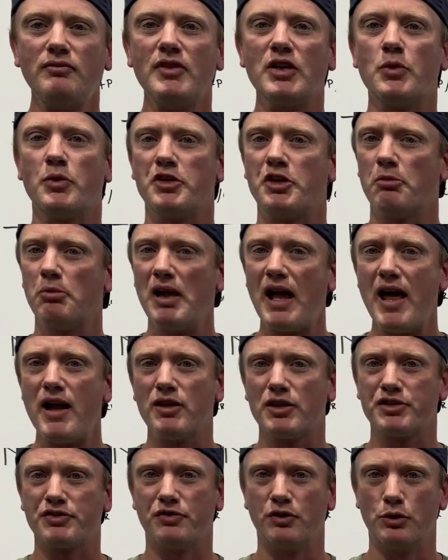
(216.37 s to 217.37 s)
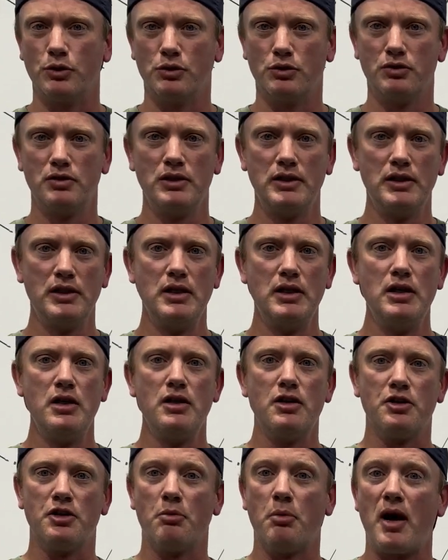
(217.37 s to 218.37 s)
when your bladder's full,
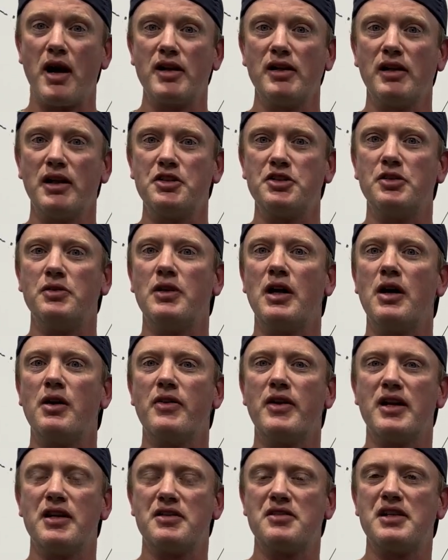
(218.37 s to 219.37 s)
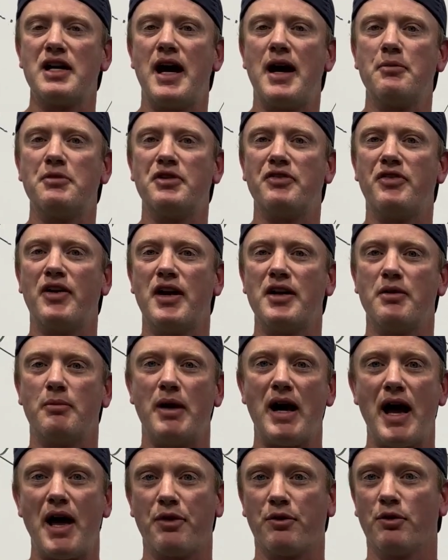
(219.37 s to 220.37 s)
your body lets you know that it's time to find a
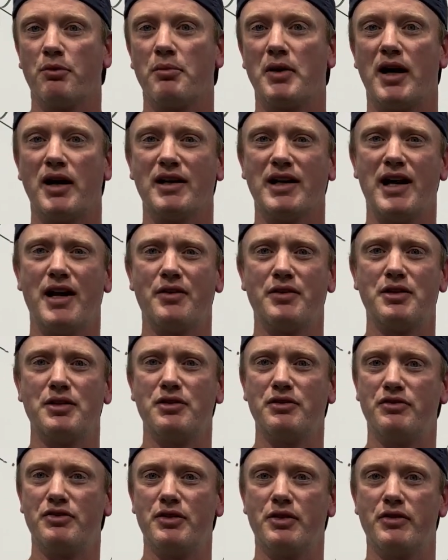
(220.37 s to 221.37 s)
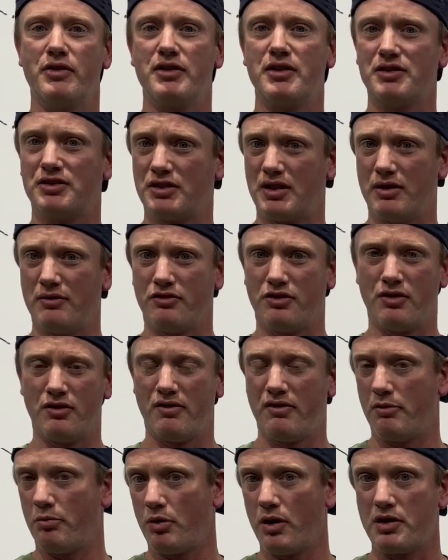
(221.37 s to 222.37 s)
bathroom by allowing you to feel the discomfort of
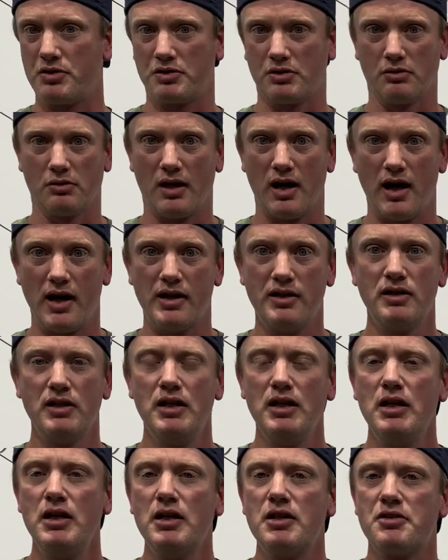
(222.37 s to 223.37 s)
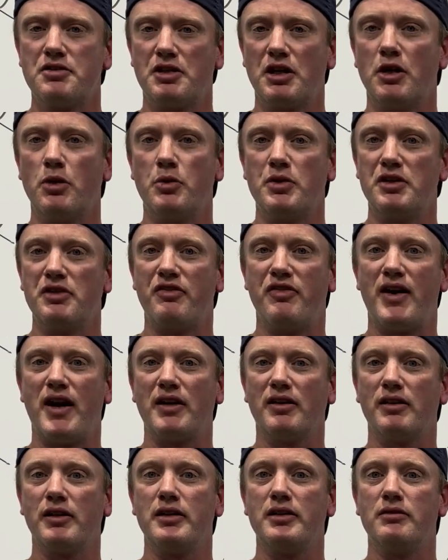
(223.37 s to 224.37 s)
the pressure, right? So when you
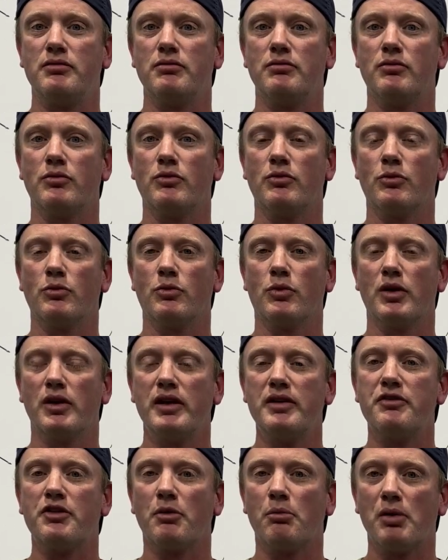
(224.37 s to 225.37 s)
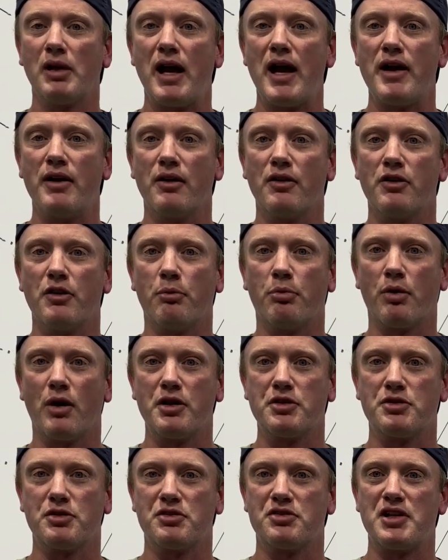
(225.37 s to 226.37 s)
finally relieve your bladder, the
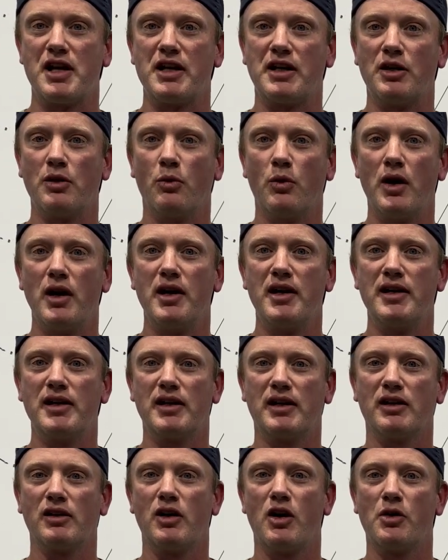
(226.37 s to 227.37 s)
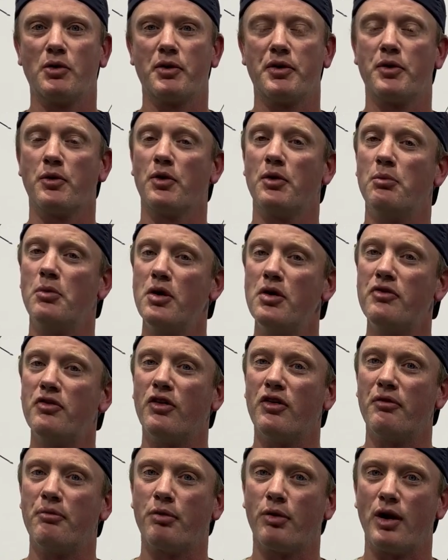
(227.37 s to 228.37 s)
pressure is taken away, and along with the removal
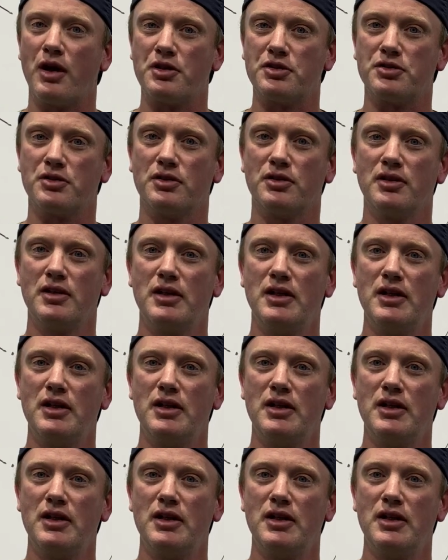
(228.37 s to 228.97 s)
of pressure,